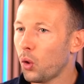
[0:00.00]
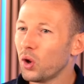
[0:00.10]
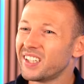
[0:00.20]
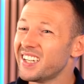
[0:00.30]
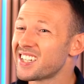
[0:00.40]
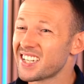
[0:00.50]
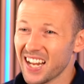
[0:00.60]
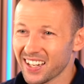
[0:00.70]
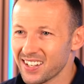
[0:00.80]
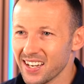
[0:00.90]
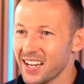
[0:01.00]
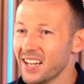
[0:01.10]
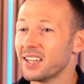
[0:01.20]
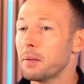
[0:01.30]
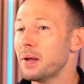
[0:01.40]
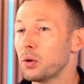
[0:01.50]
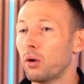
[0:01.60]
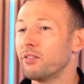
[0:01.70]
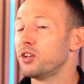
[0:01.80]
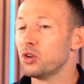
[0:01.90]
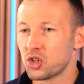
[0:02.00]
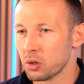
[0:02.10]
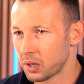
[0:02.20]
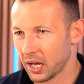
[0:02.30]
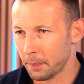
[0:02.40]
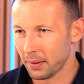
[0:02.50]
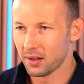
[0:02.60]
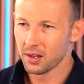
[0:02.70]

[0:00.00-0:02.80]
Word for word: or disconnecting it in the middle of a YouTube clip.